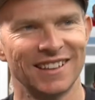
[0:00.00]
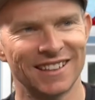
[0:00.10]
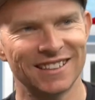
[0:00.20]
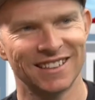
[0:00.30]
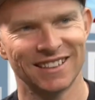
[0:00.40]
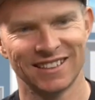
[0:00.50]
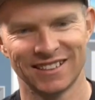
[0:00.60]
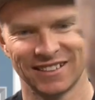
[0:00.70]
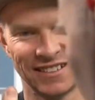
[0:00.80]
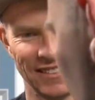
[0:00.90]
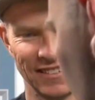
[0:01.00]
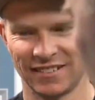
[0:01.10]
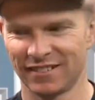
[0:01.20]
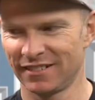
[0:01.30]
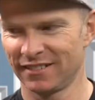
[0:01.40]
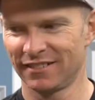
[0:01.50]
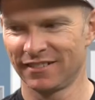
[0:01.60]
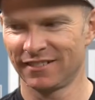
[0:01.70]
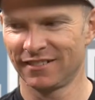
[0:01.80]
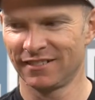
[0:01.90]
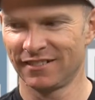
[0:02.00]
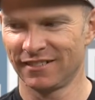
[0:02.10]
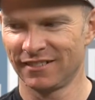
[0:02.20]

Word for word: So if I did this now, I wouldn't get assault.